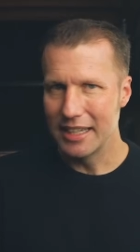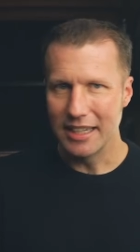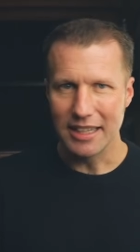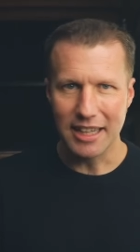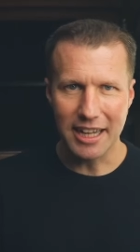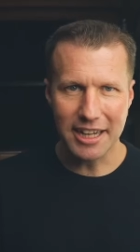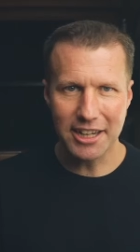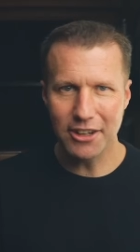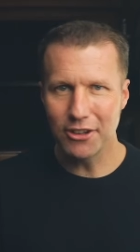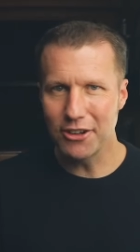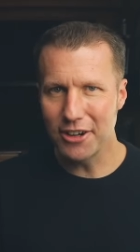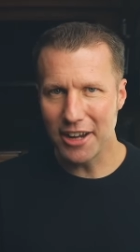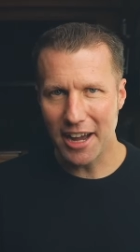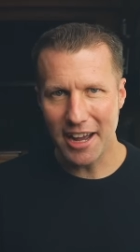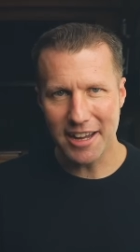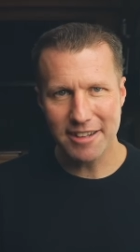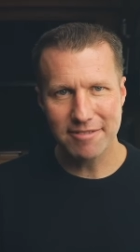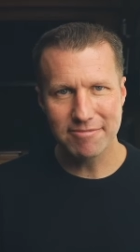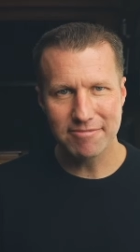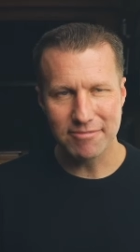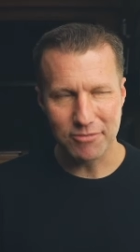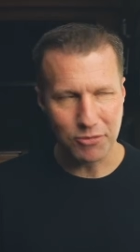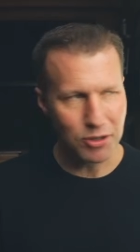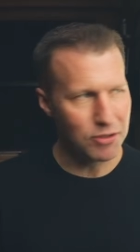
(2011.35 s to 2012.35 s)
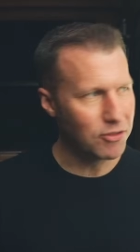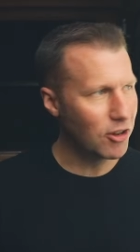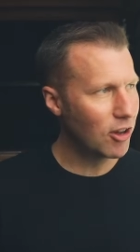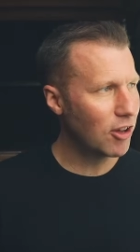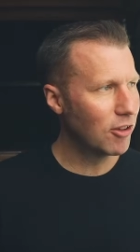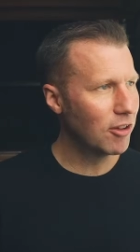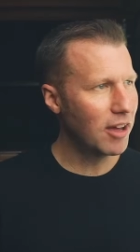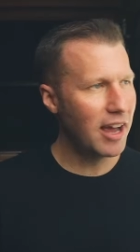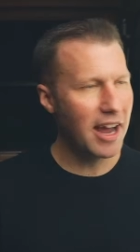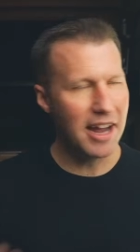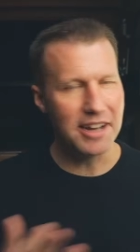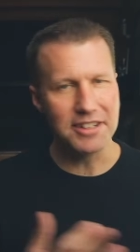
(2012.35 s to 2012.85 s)
Like it or not, we've
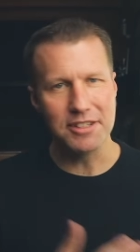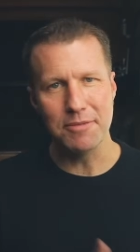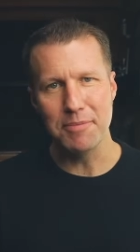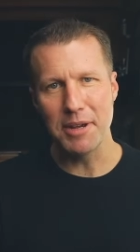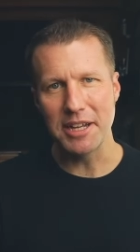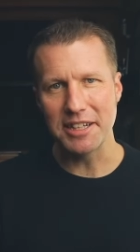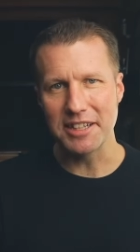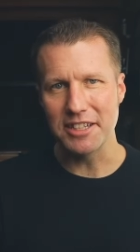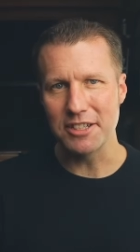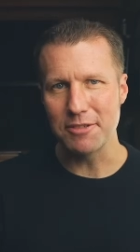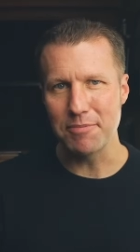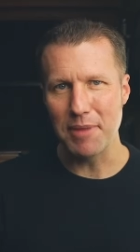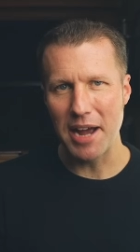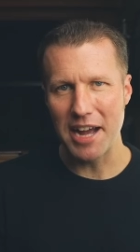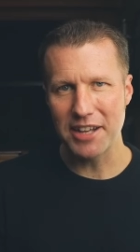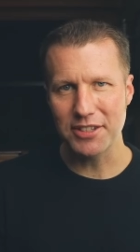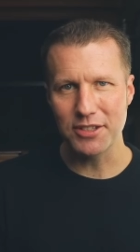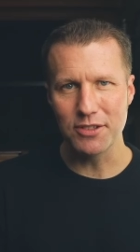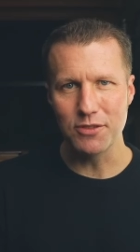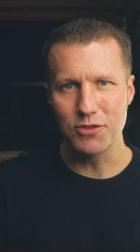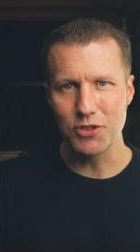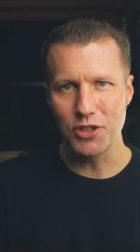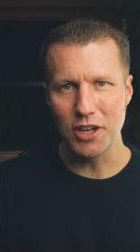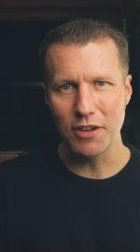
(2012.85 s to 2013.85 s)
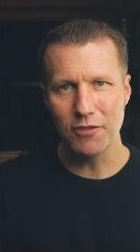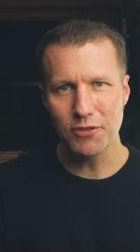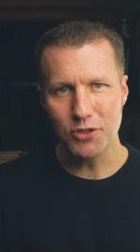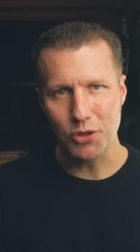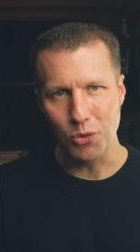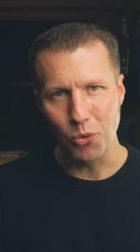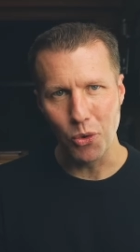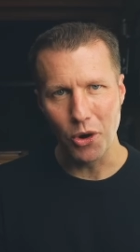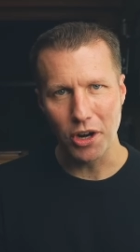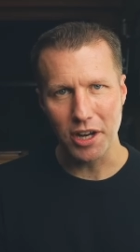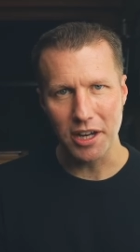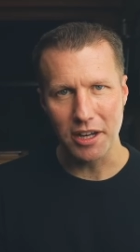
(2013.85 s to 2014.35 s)
all had to make this massive shift to
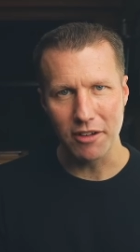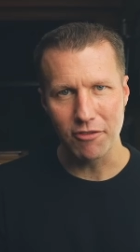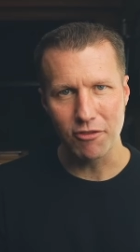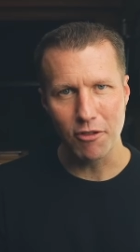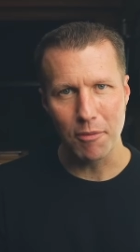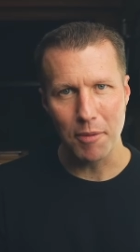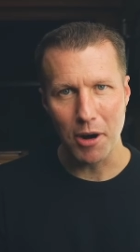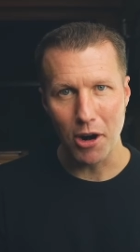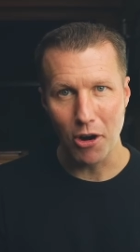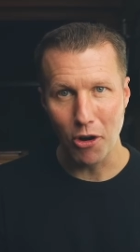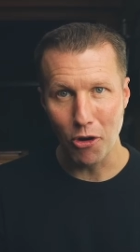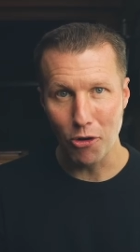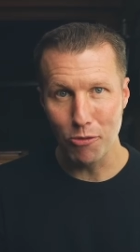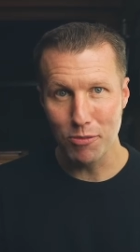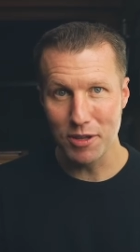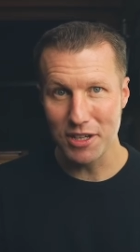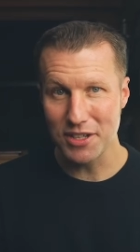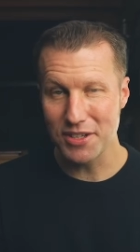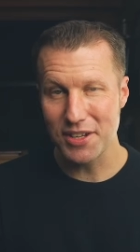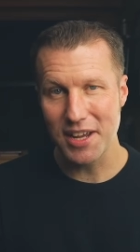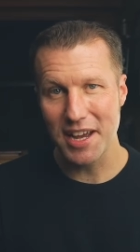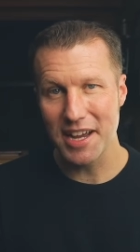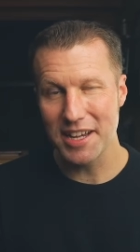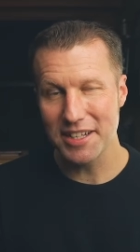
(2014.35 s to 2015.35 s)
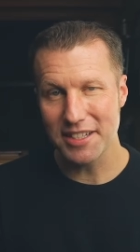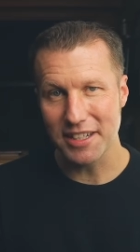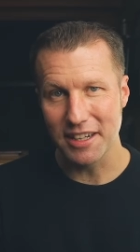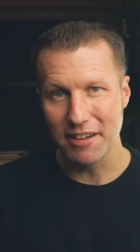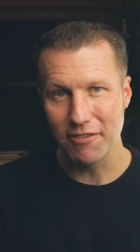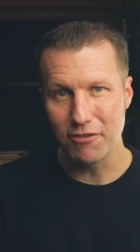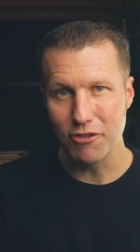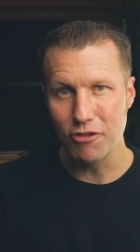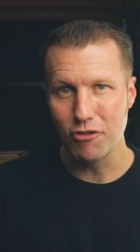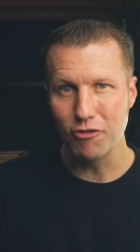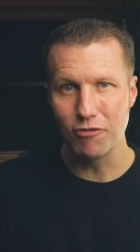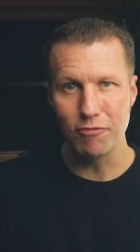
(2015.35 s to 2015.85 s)
working from our home these days. And
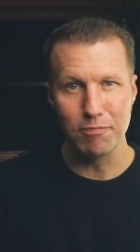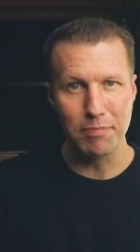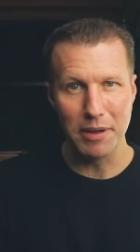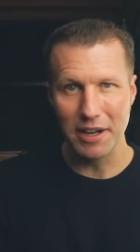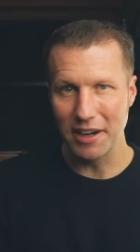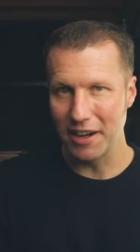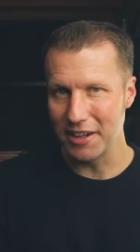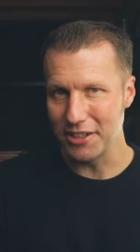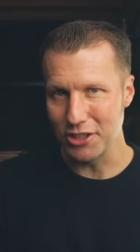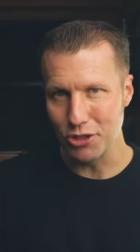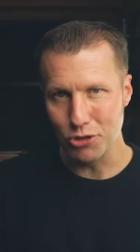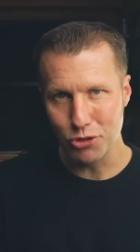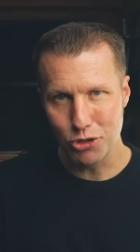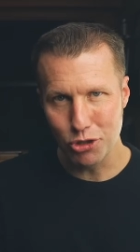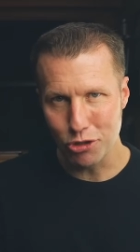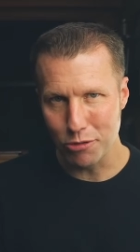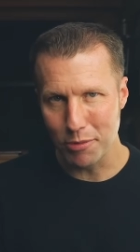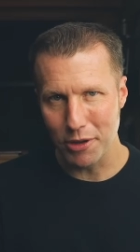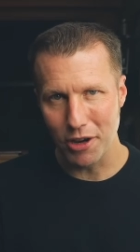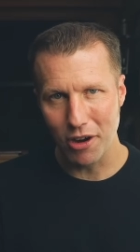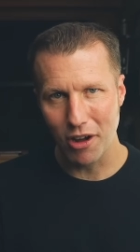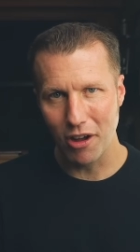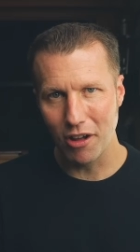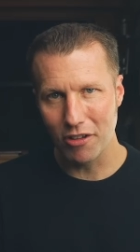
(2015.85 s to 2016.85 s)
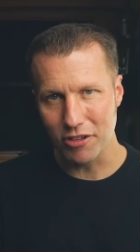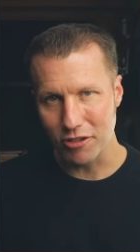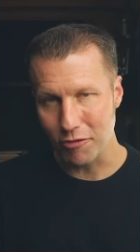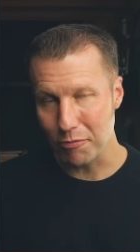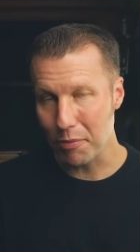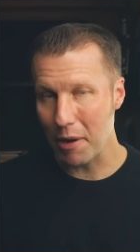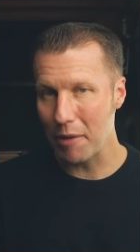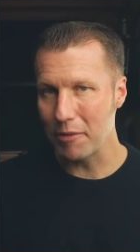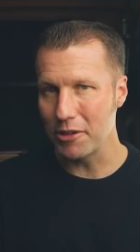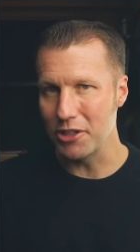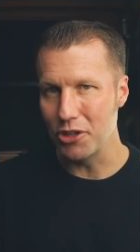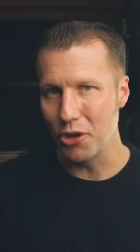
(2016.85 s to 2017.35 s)
if you've been on YouTube at all, you've
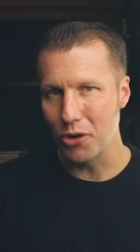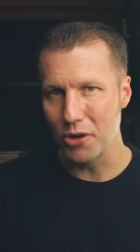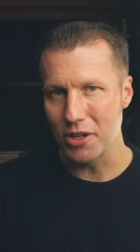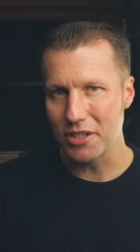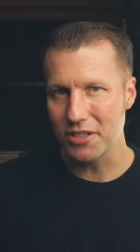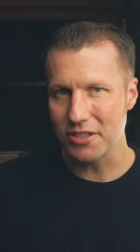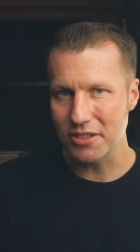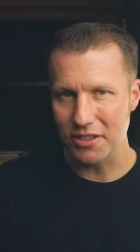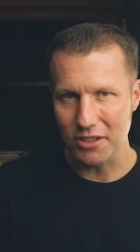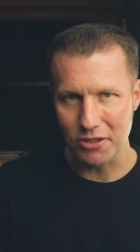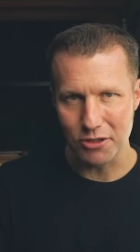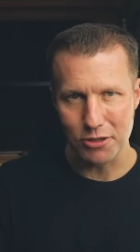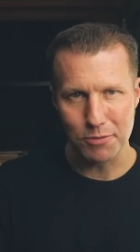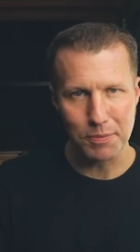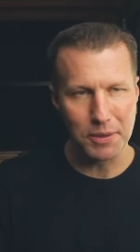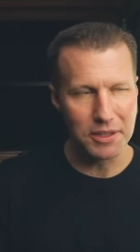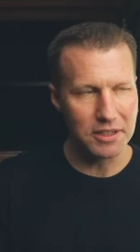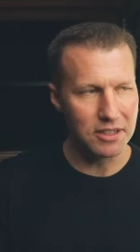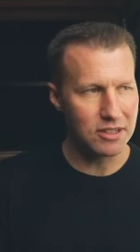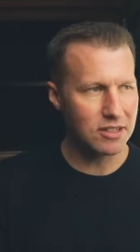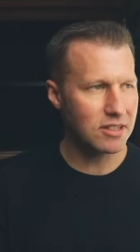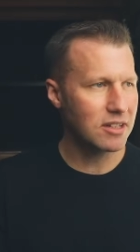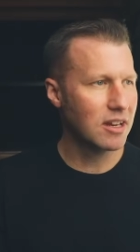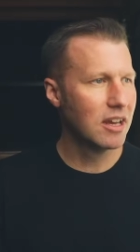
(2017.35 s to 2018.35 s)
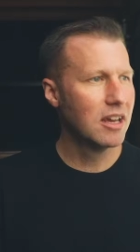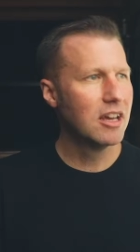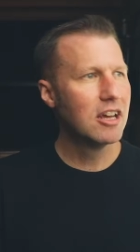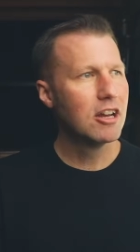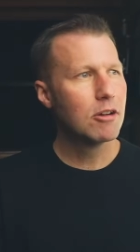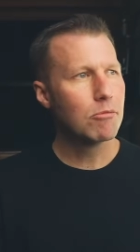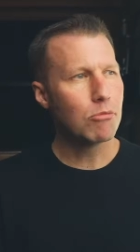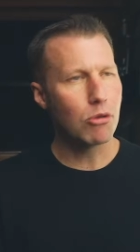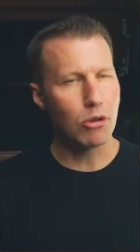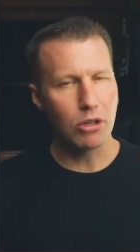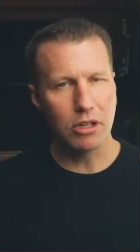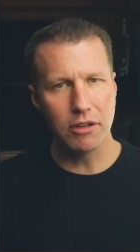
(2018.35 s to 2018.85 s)
probably noticed there's been this
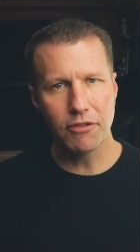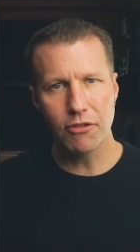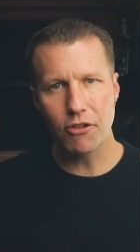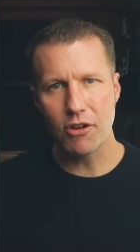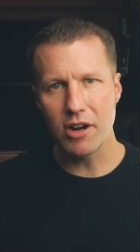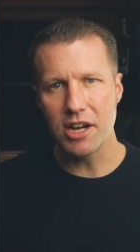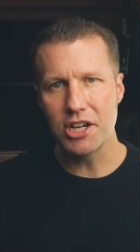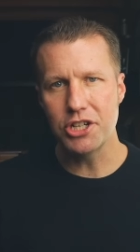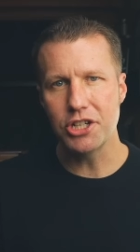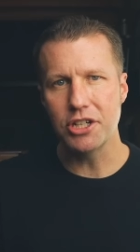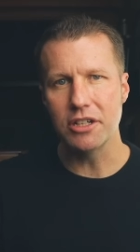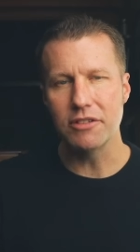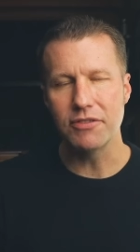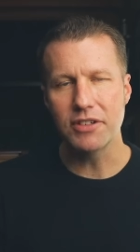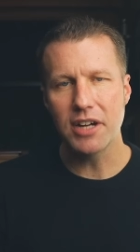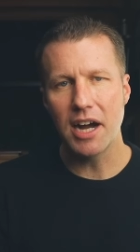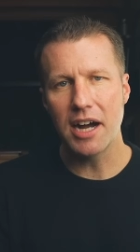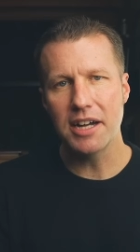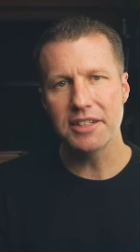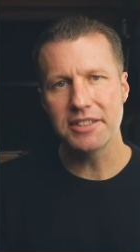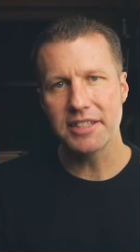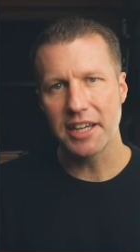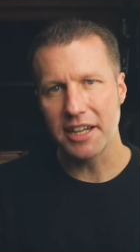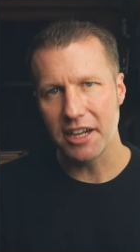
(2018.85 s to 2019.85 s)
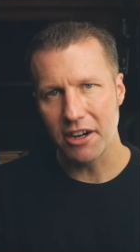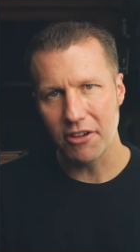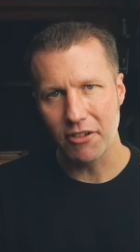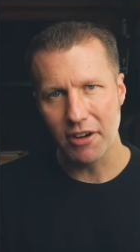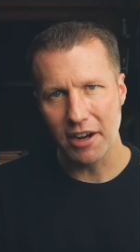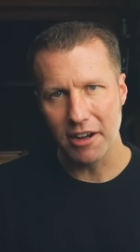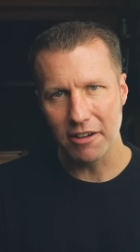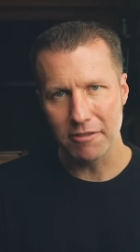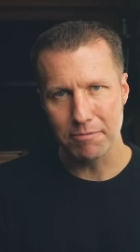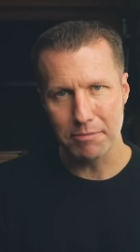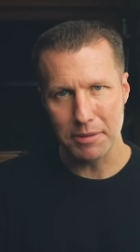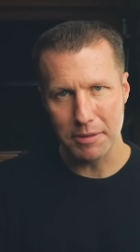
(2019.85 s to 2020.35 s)
proliferation of content
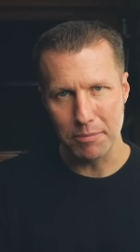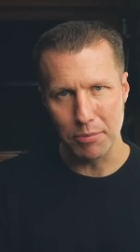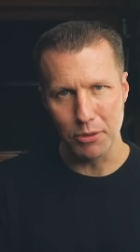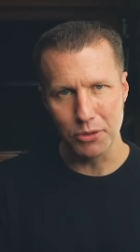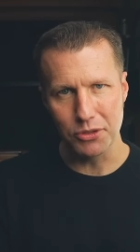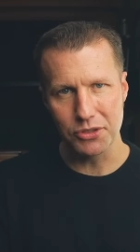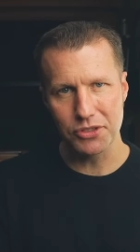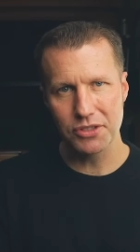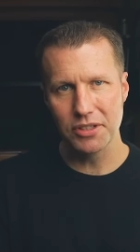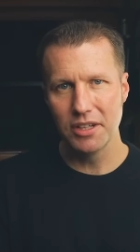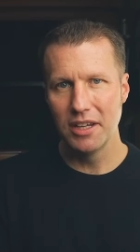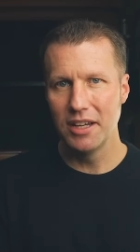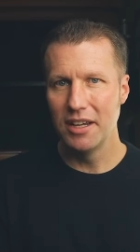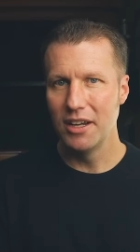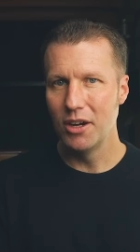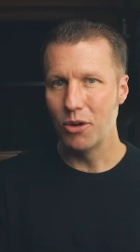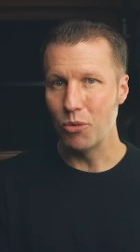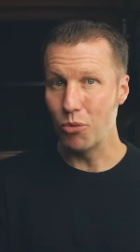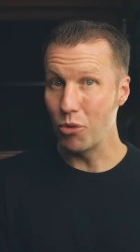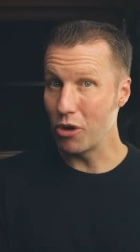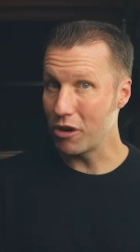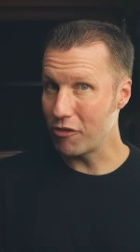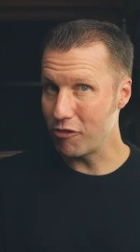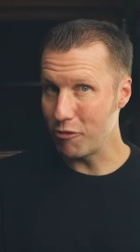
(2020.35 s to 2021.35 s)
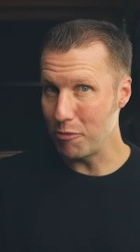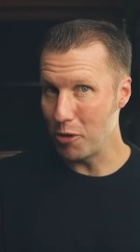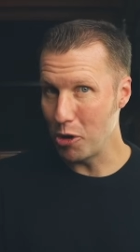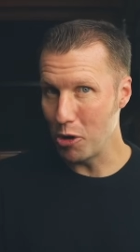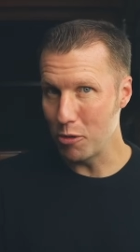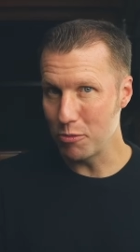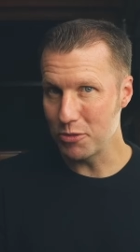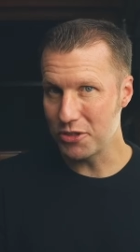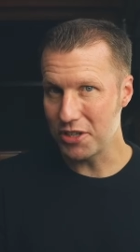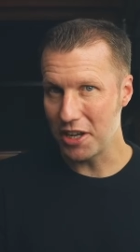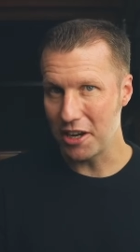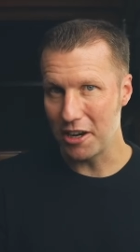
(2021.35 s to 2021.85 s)
around people's work from
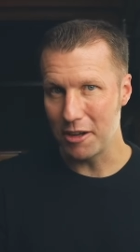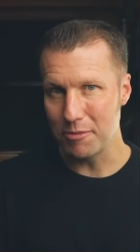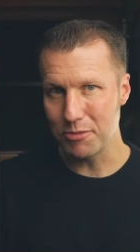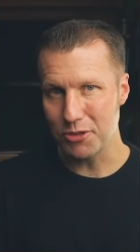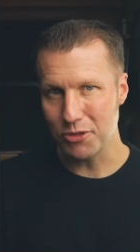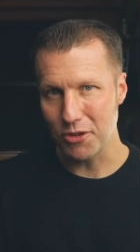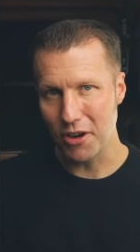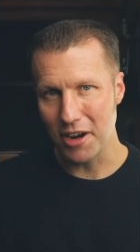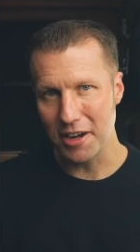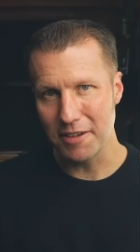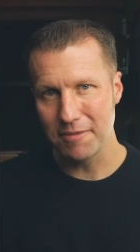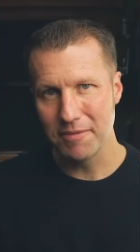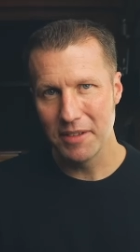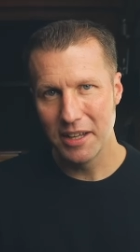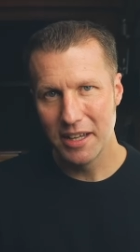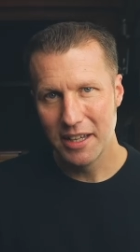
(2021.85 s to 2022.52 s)
home setups, right?